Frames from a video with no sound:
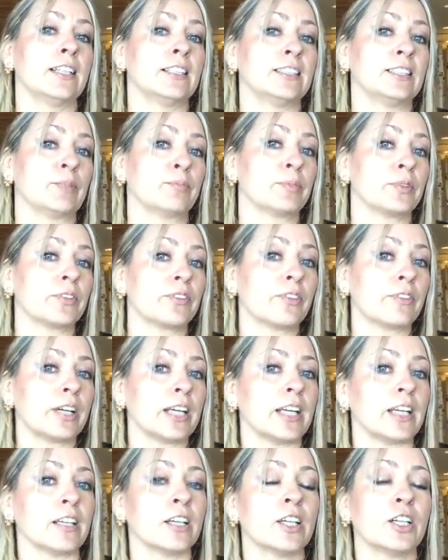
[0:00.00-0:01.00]
Number
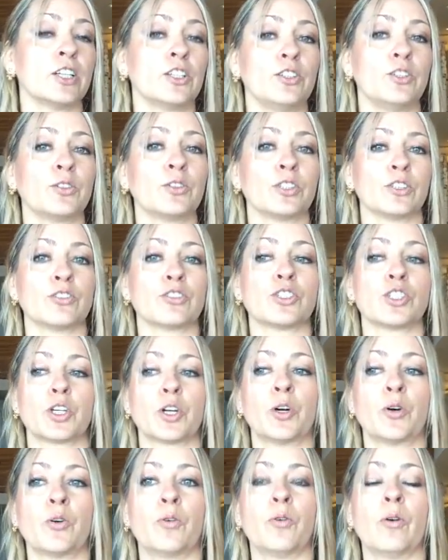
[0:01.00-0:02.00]
three, you can
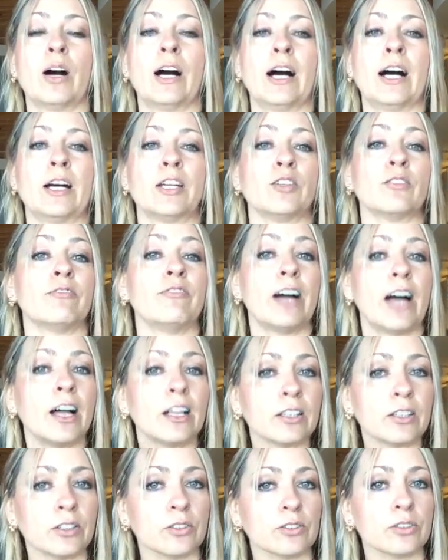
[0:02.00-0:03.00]
show your
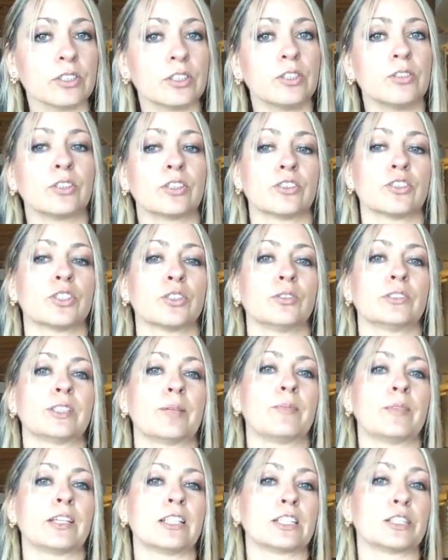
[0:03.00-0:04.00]
values. You can show
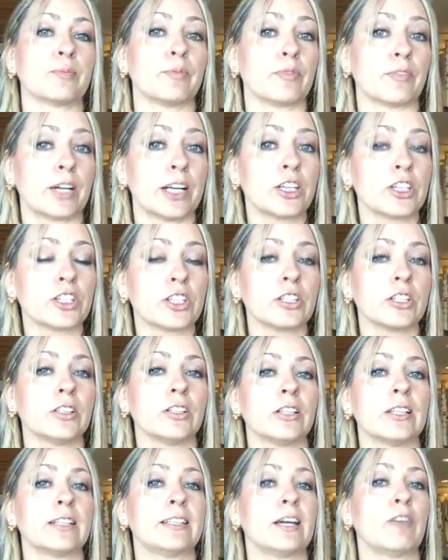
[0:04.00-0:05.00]
something
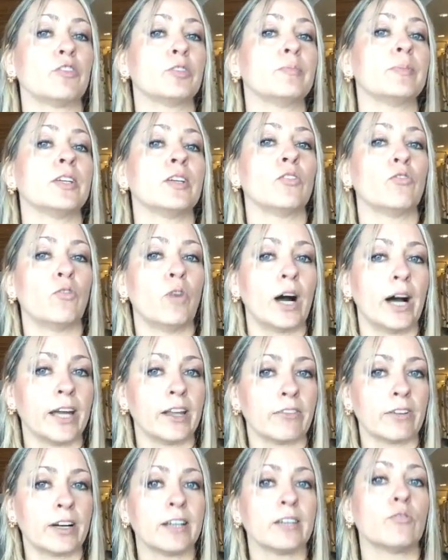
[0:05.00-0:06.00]
inspirational. That would be your why,
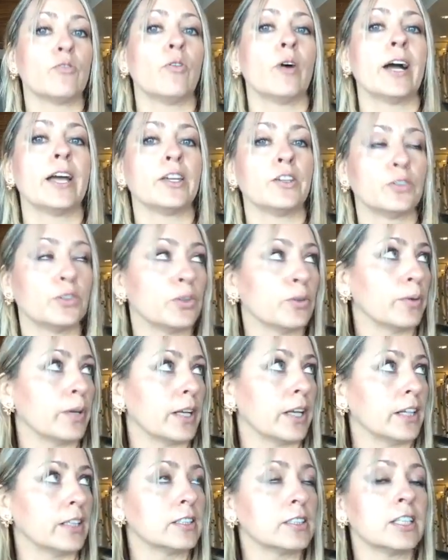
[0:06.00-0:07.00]
right? Why you're doing
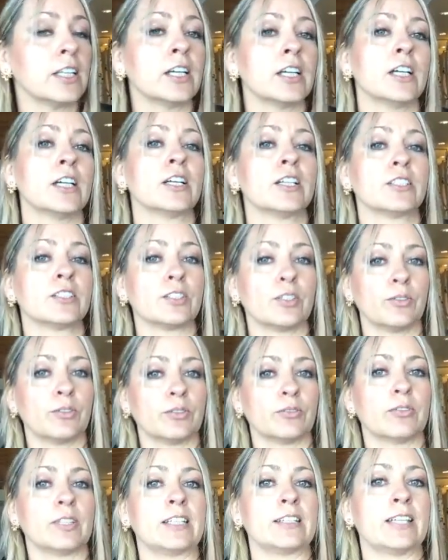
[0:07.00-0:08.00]
it. So
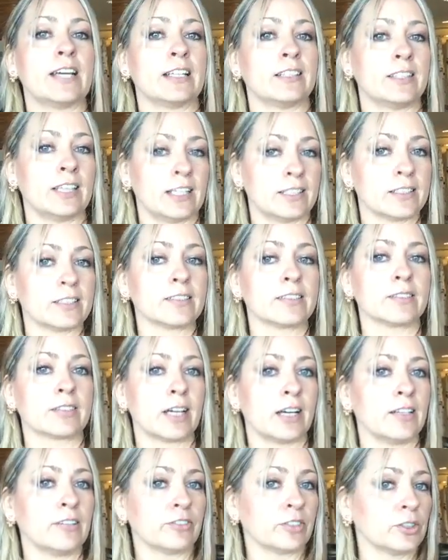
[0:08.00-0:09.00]
that's
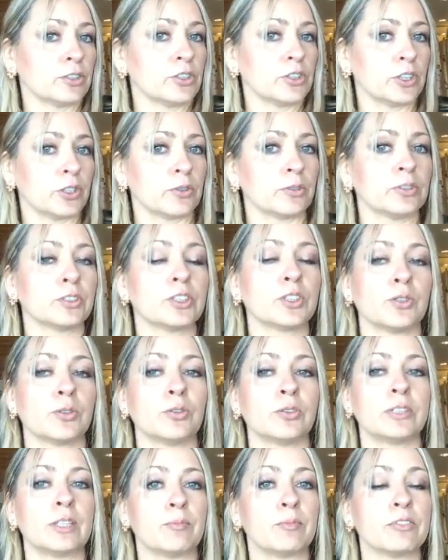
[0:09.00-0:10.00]
kind of good too. So
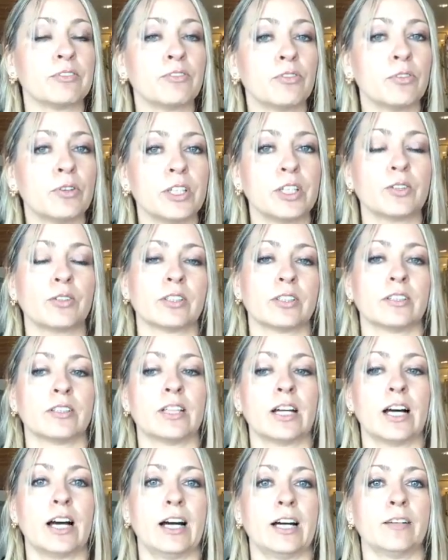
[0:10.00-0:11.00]
number four, you can
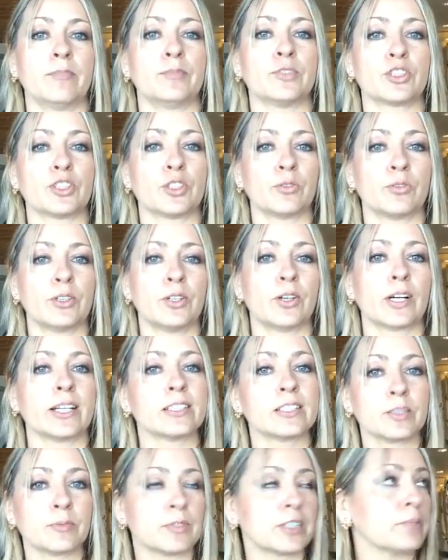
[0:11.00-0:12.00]
show your
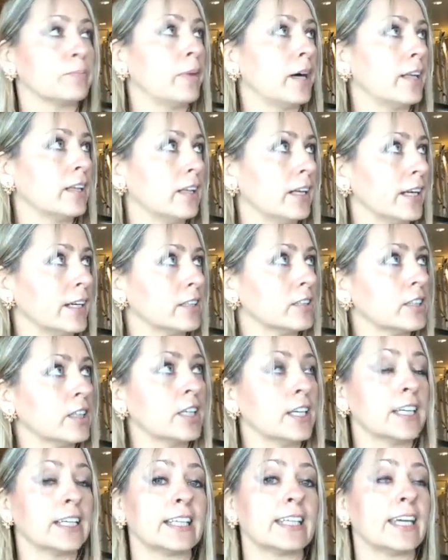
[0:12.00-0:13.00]
customer spotlight,
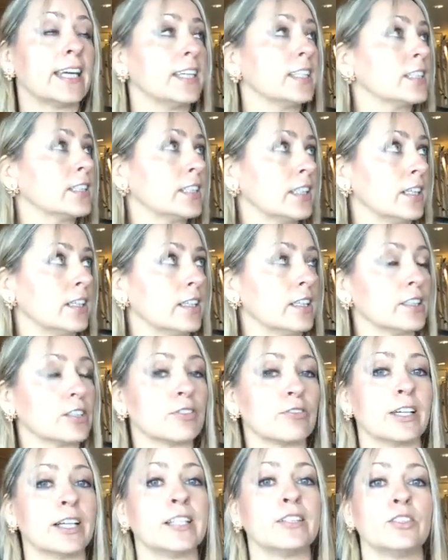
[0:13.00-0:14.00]
case studies,
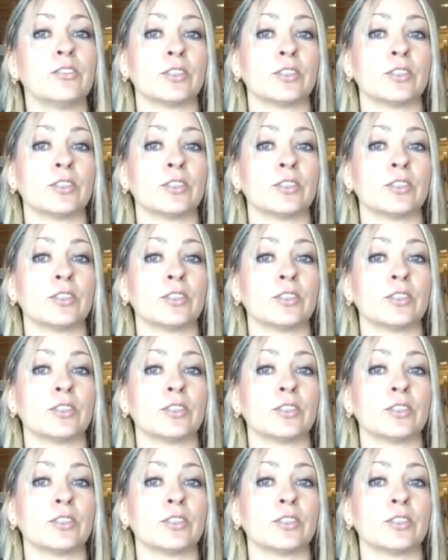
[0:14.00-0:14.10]
right?